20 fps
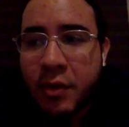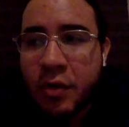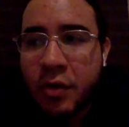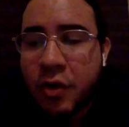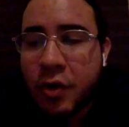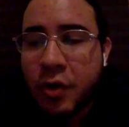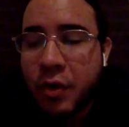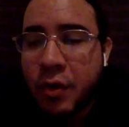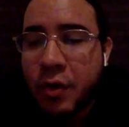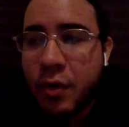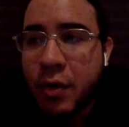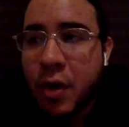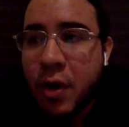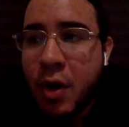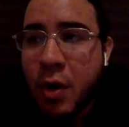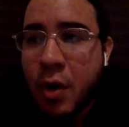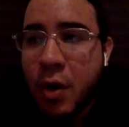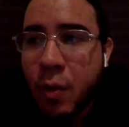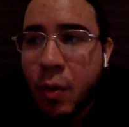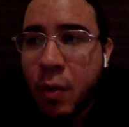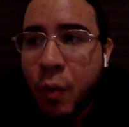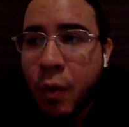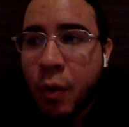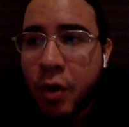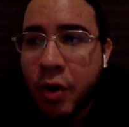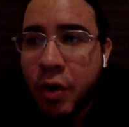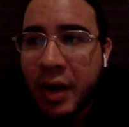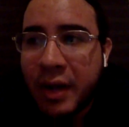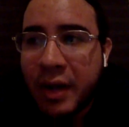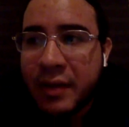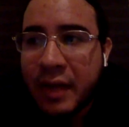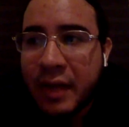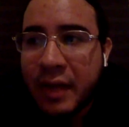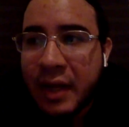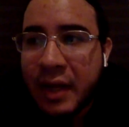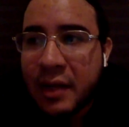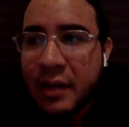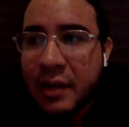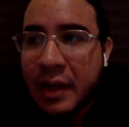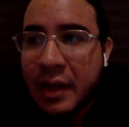your work as
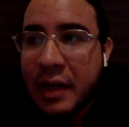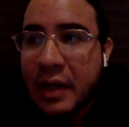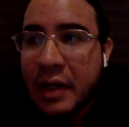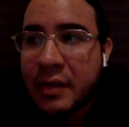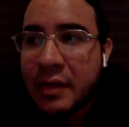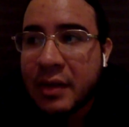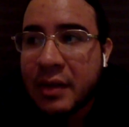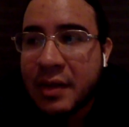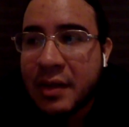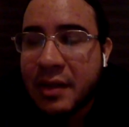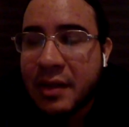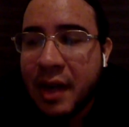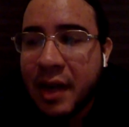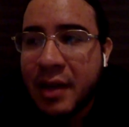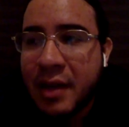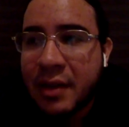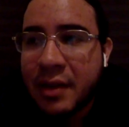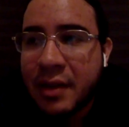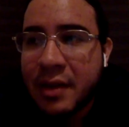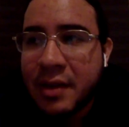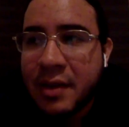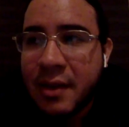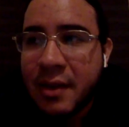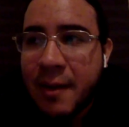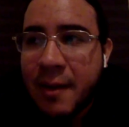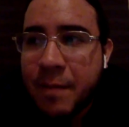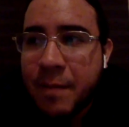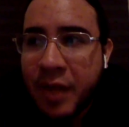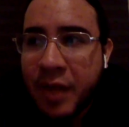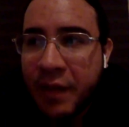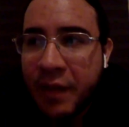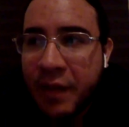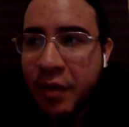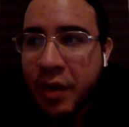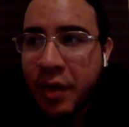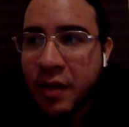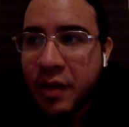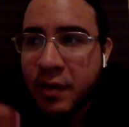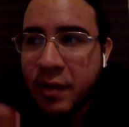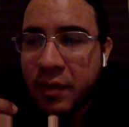a data scientist, if you
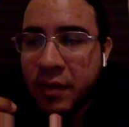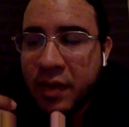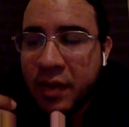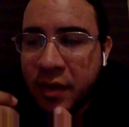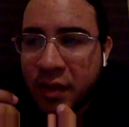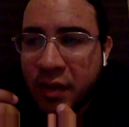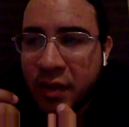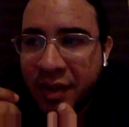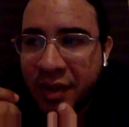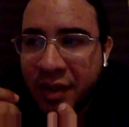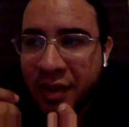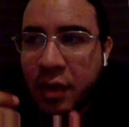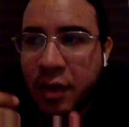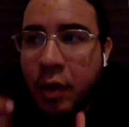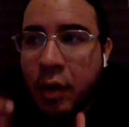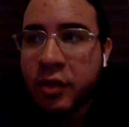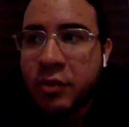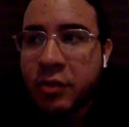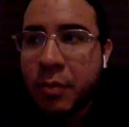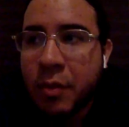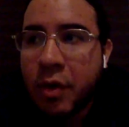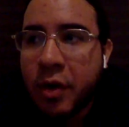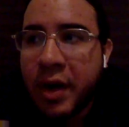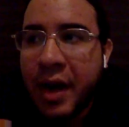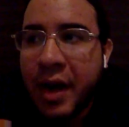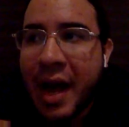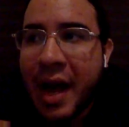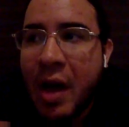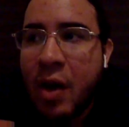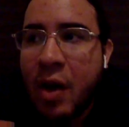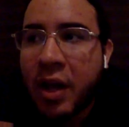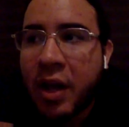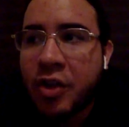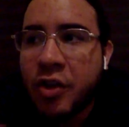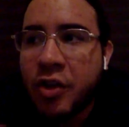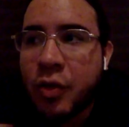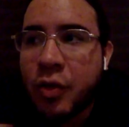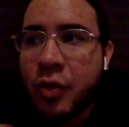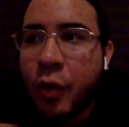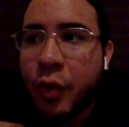can discuss more, how
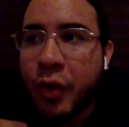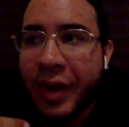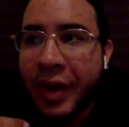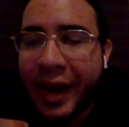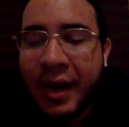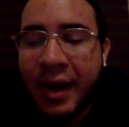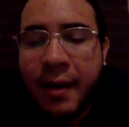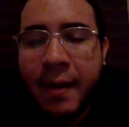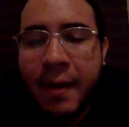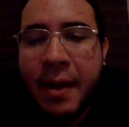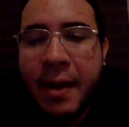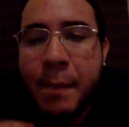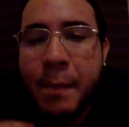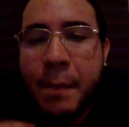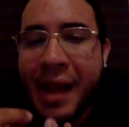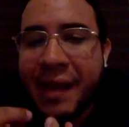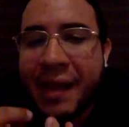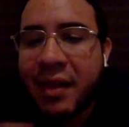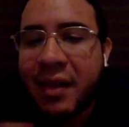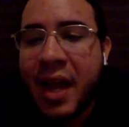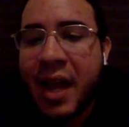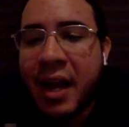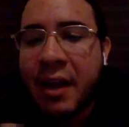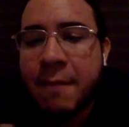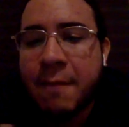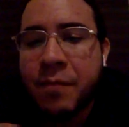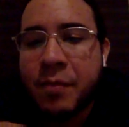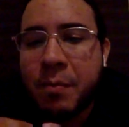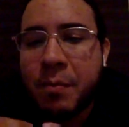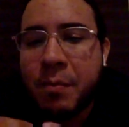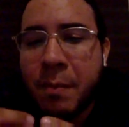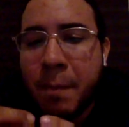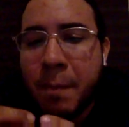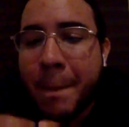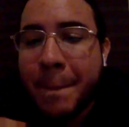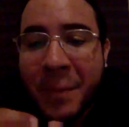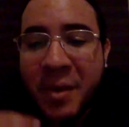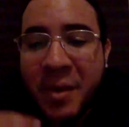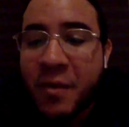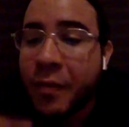can you create a baseline
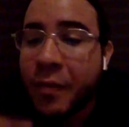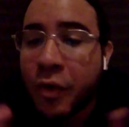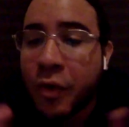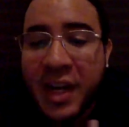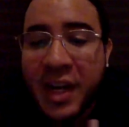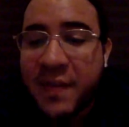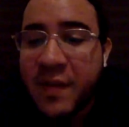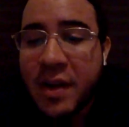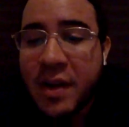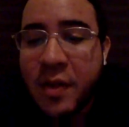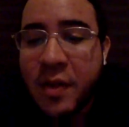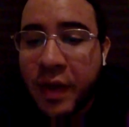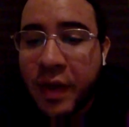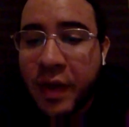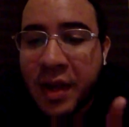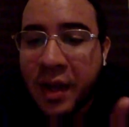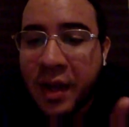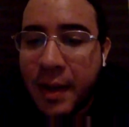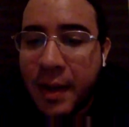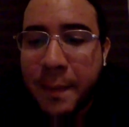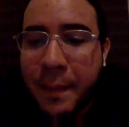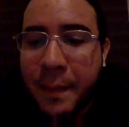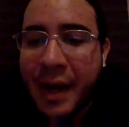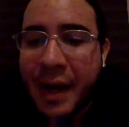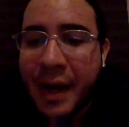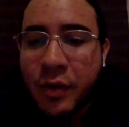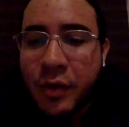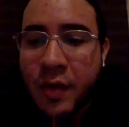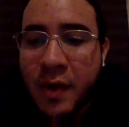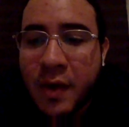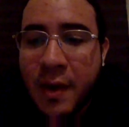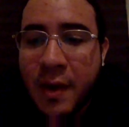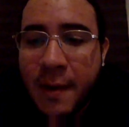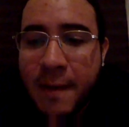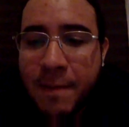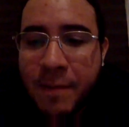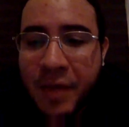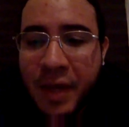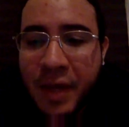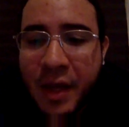before even thinking about
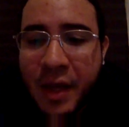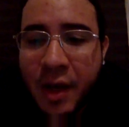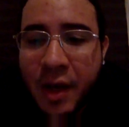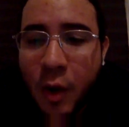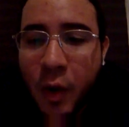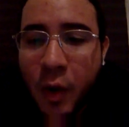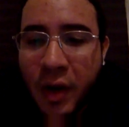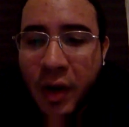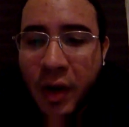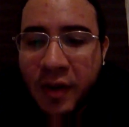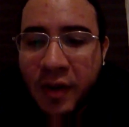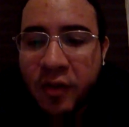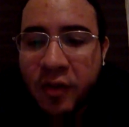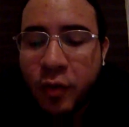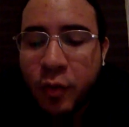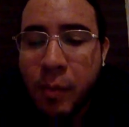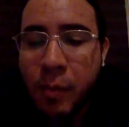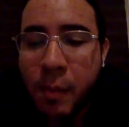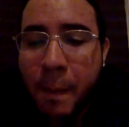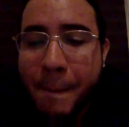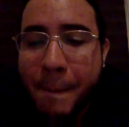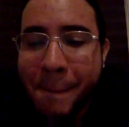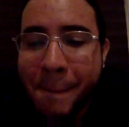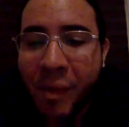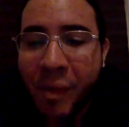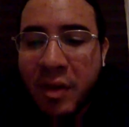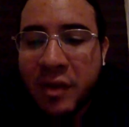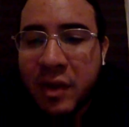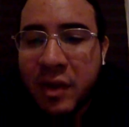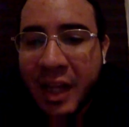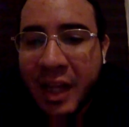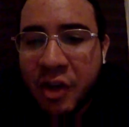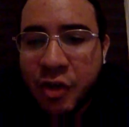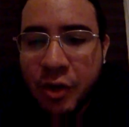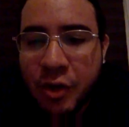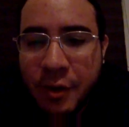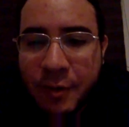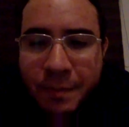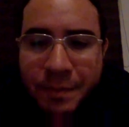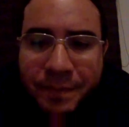going into model
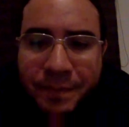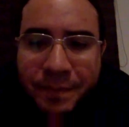selection?